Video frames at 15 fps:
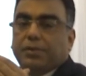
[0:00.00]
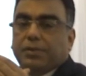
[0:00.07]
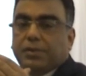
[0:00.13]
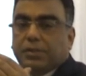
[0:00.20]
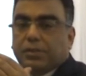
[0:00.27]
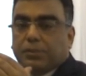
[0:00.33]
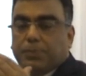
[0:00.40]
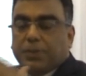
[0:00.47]

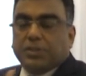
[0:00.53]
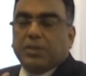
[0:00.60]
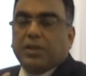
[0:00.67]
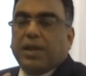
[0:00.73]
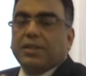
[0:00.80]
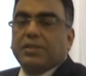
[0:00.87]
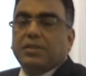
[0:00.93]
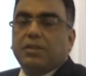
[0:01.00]

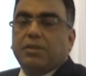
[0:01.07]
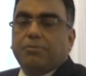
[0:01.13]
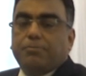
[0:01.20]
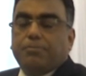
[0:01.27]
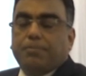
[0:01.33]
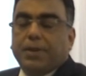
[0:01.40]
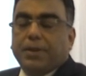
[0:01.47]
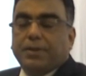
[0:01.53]
specialized
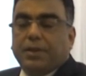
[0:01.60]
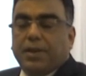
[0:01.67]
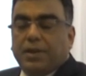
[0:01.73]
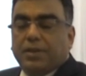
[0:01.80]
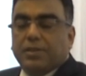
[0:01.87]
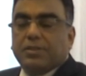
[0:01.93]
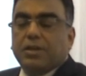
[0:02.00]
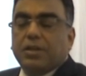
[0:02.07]
nerve pain
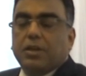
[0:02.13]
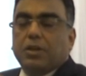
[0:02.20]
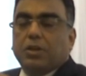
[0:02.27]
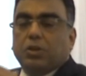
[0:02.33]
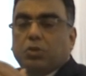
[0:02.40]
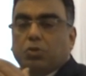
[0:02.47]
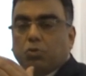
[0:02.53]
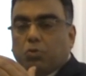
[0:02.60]
killers
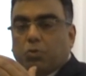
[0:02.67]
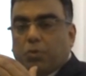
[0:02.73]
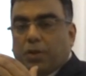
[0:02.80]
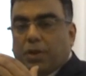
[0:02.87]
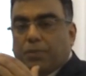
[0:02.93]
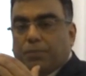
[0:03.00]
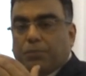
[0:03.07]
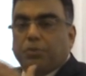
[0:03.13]

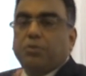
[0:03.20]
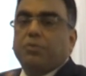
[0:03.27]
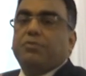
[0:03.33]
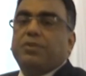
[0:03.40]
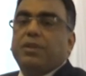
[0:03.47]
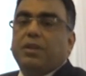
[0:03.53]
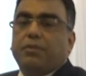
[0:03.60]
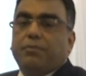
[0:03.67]
to
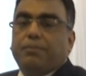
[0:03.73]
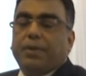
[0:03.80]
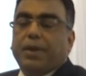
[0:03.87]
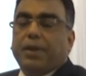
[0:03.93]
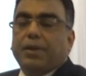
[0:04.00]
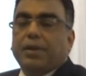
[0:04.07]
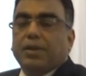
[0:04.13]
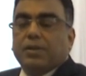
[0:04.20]
improve the nerve
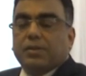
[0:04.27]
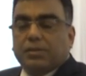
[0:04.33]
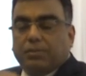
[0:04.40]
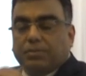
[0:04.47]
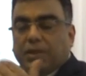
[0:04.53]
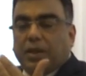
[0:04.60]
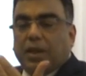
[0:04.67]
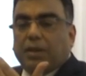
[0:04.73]
pain,
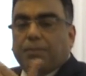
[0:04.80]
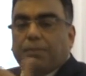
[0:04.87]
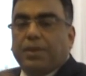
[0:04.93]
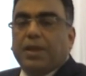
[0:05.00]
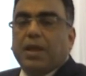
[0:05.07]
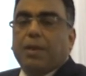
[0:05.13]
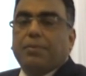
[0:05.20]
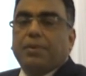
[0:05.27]
something like
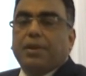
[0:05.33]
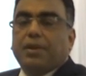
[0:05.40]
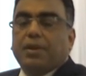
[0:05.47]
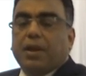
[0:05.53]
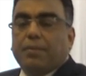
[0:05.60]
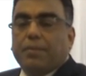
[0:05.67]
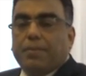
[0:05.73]
pregabalin or